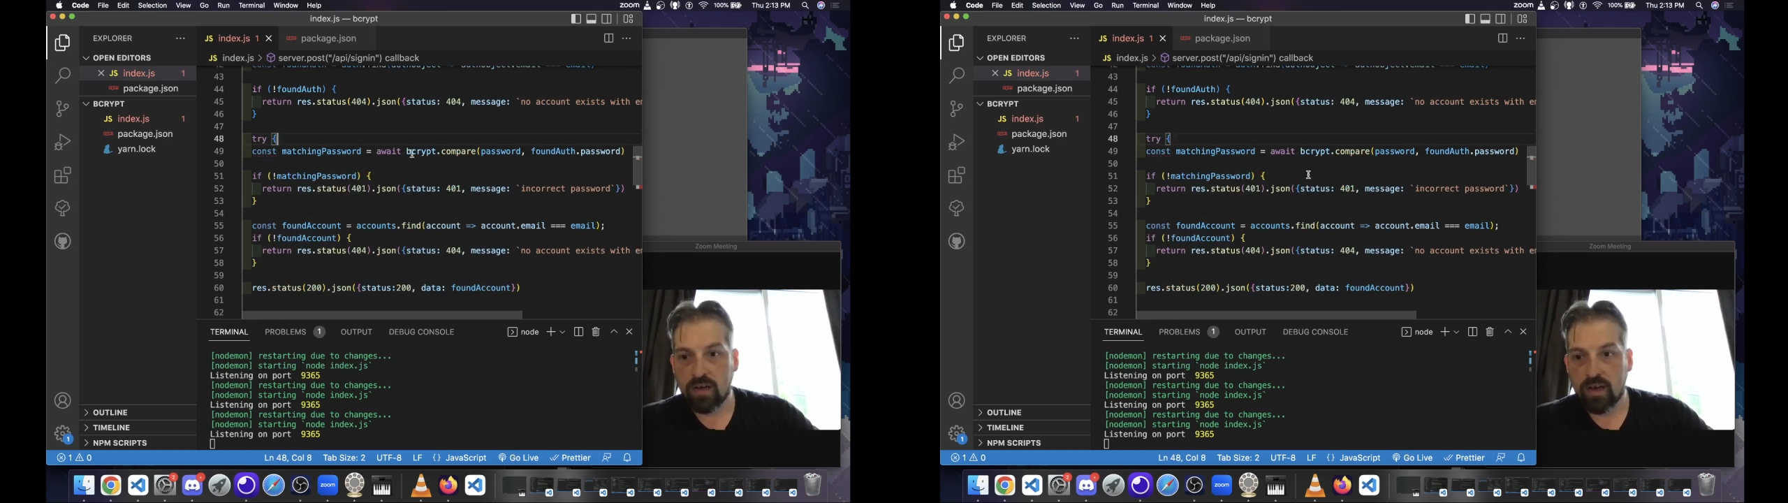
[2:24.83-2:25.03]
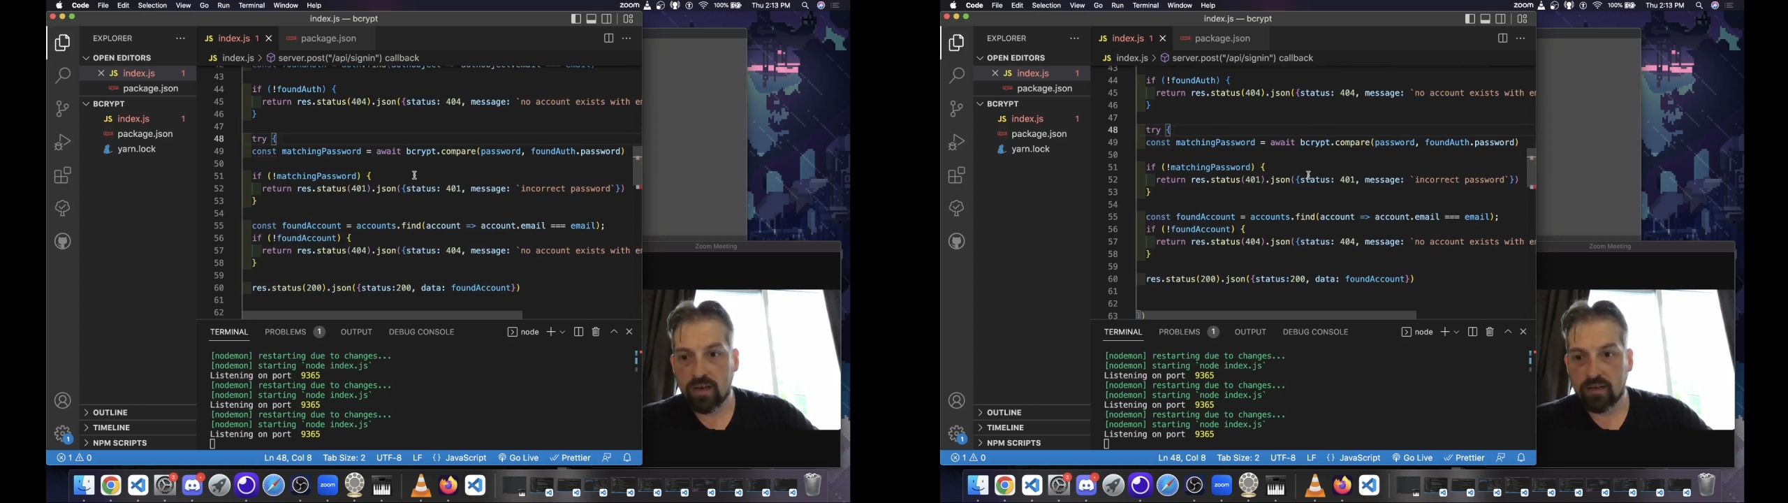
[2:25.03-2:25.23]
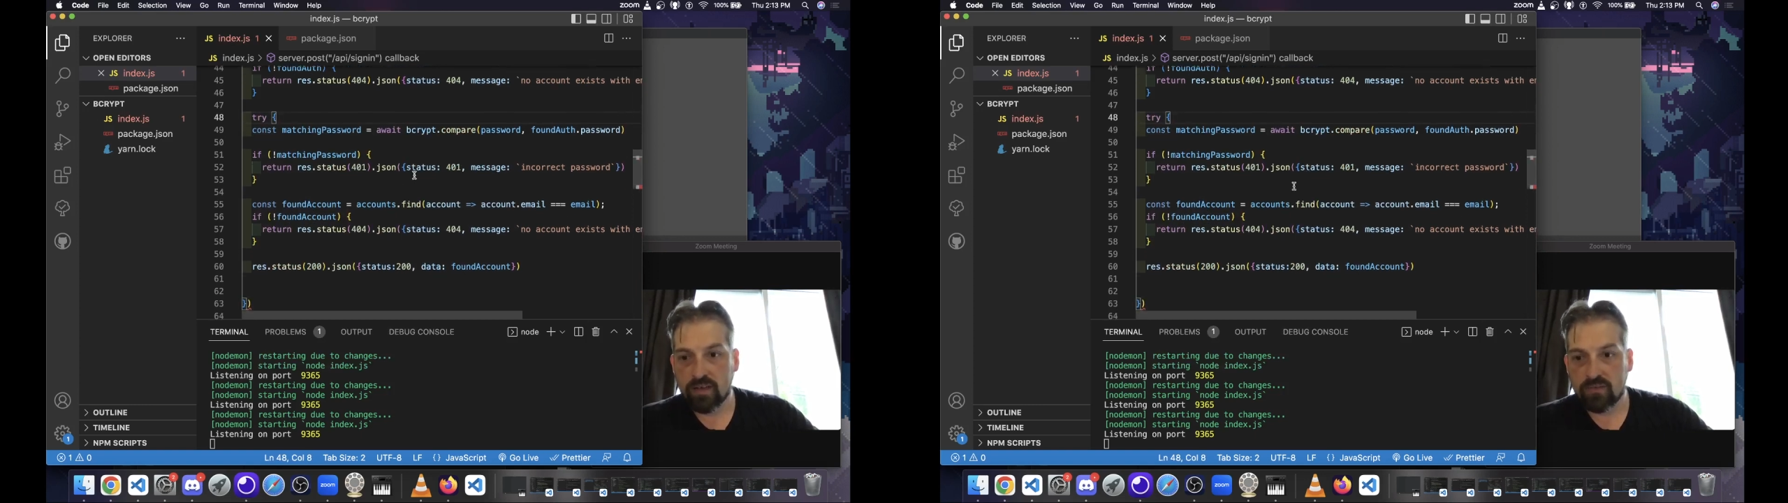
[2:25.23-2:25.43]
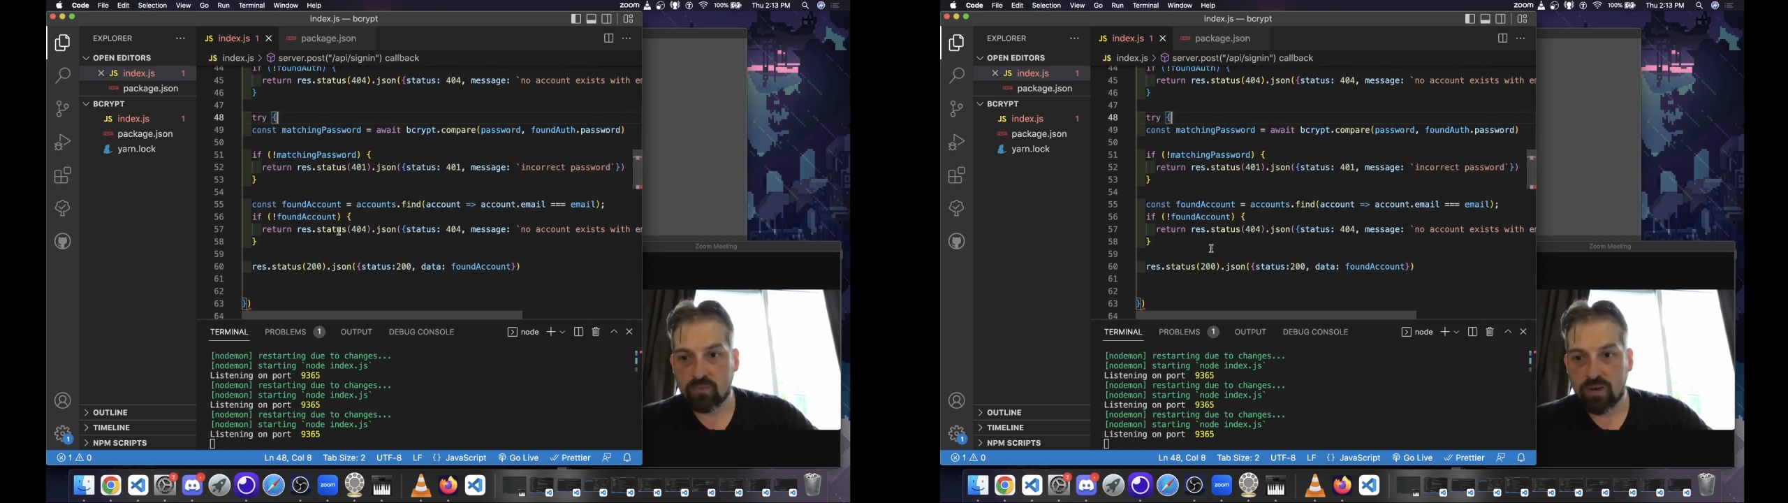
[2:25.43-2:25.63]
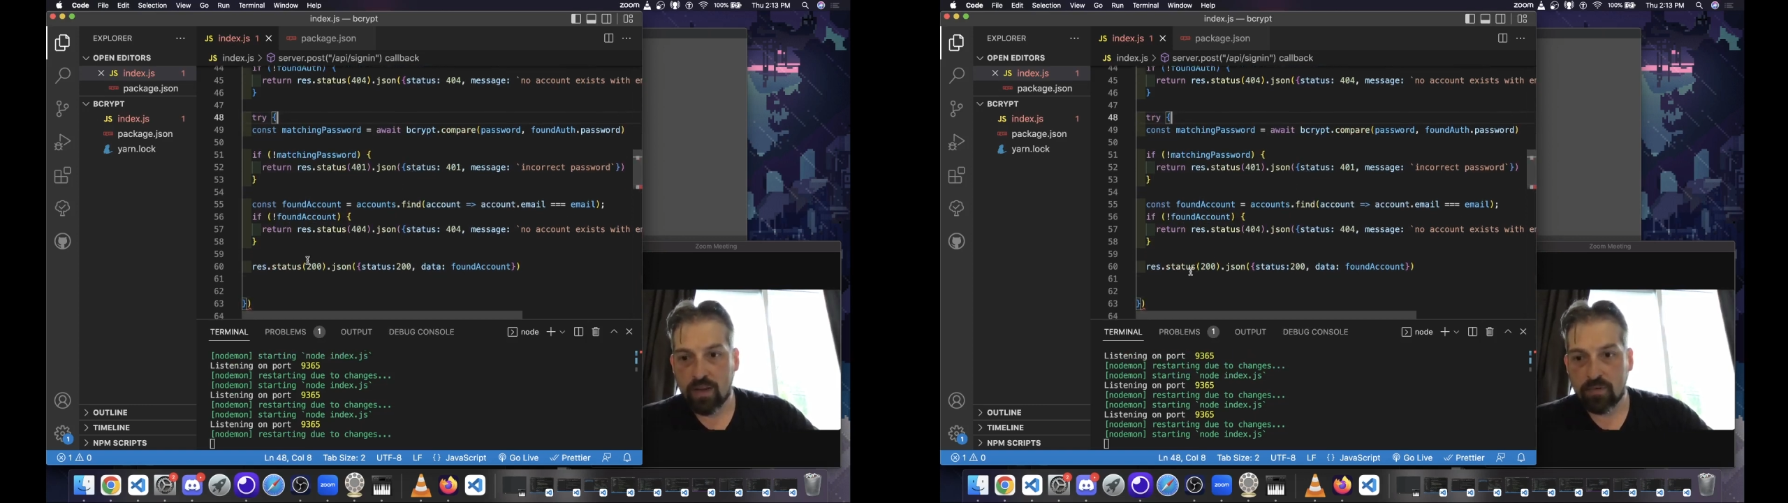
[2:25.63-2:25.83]
and let's
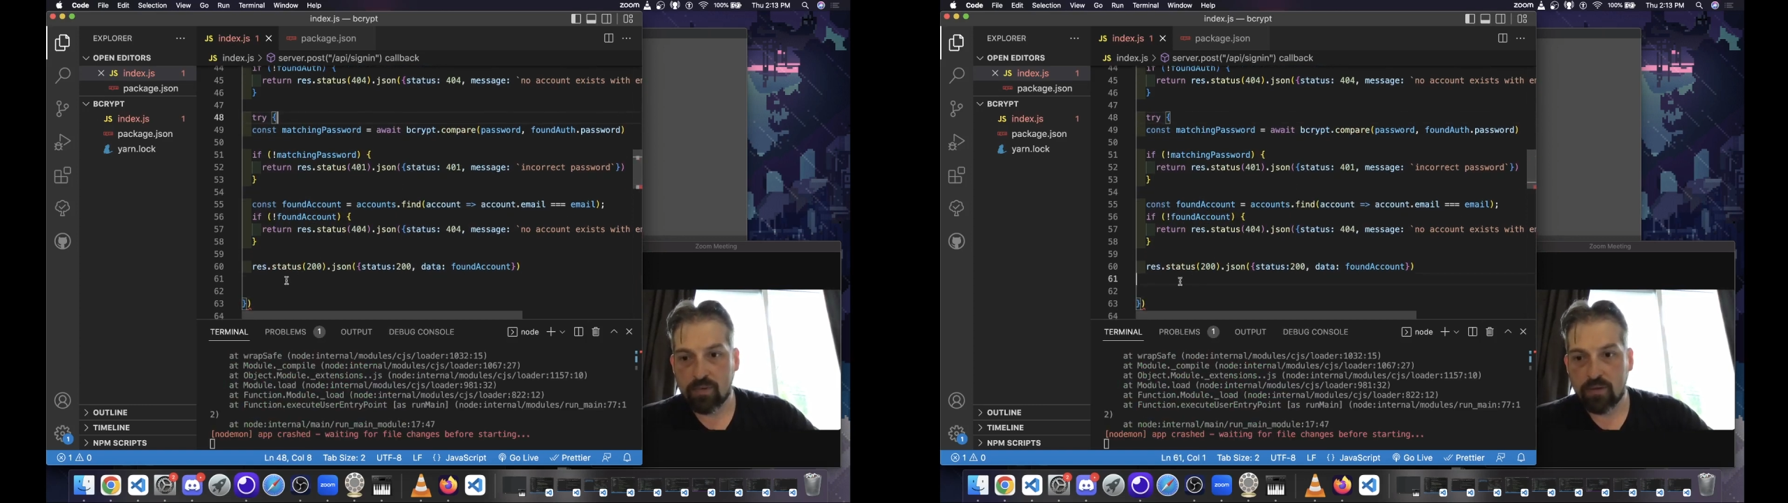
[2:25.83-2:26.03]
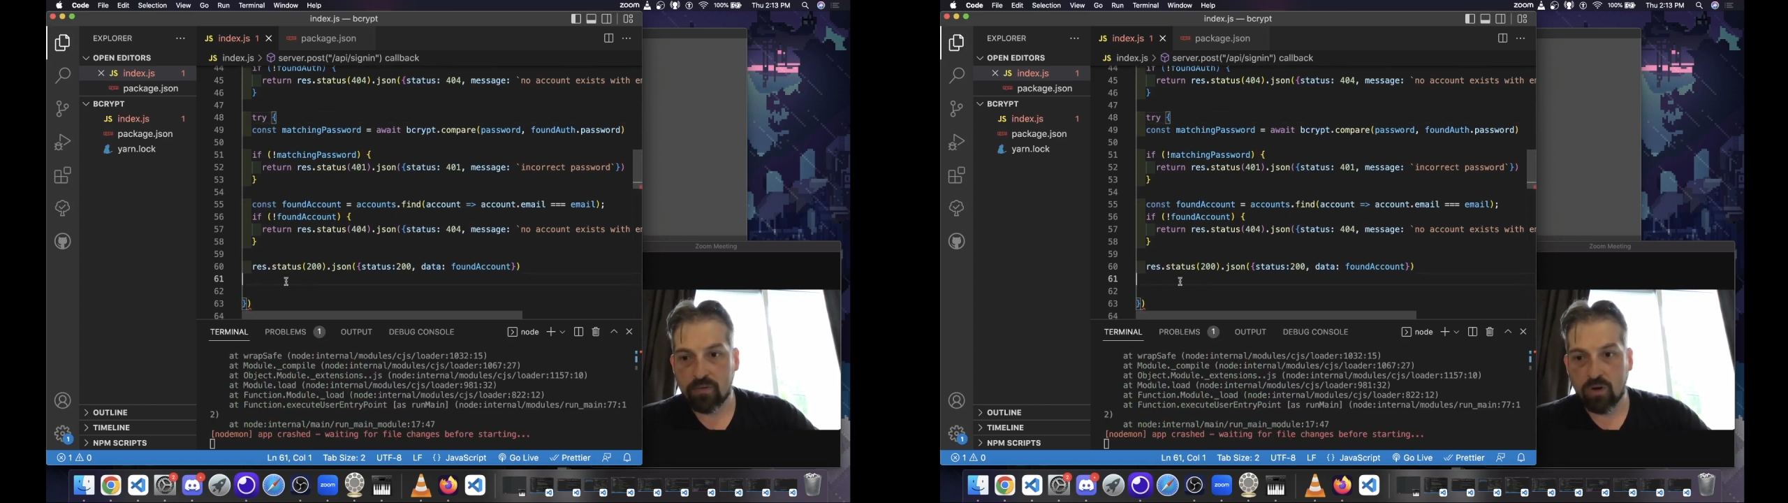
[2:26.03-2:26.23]
wrap around